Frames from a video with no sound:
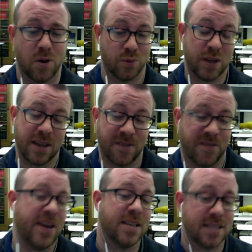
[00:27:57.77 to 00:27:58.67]
really
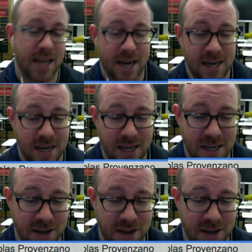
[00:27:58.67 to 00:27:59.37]
fancy editing and